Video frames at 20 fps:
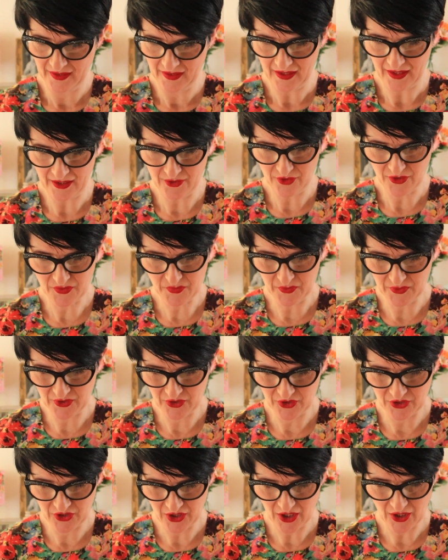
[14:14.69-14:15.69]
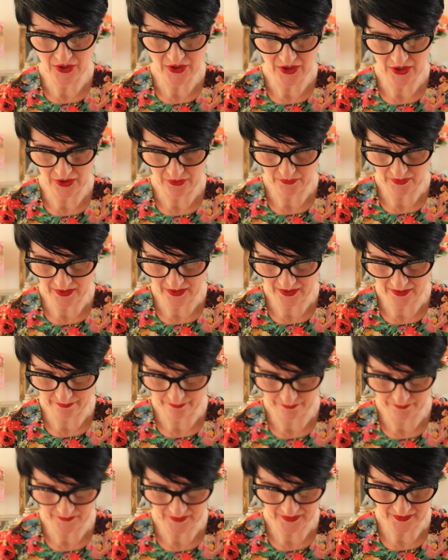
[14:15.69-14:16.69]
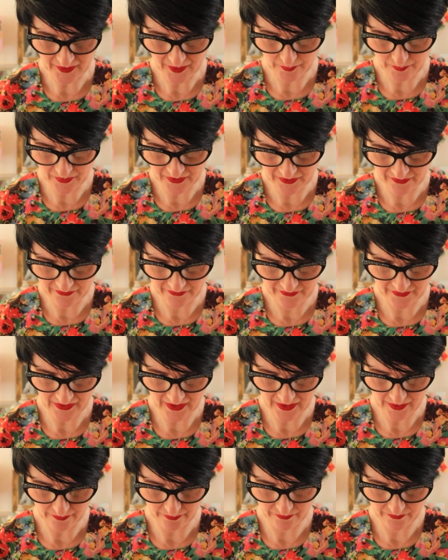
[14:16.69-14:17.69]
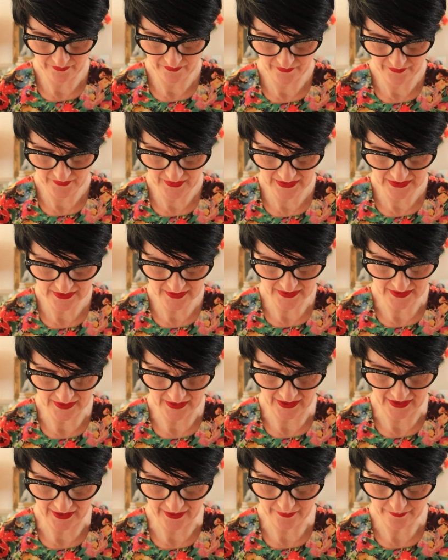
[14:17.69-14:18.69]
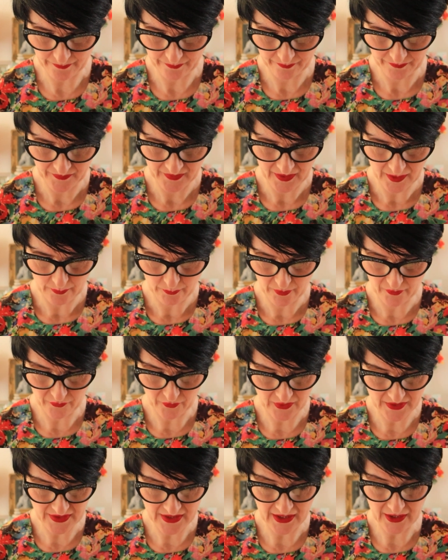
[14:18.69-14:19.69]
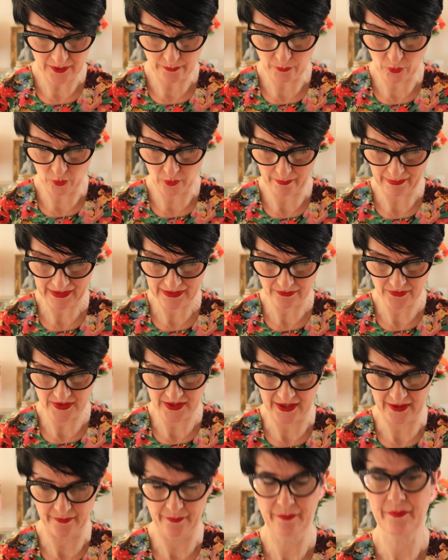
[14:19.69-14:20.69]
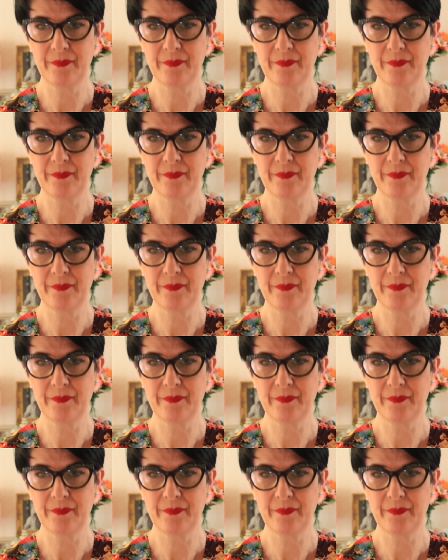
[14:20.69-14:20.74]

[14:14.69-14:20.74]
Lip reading: I just want to show you a couple of things in here before I tell you more about it.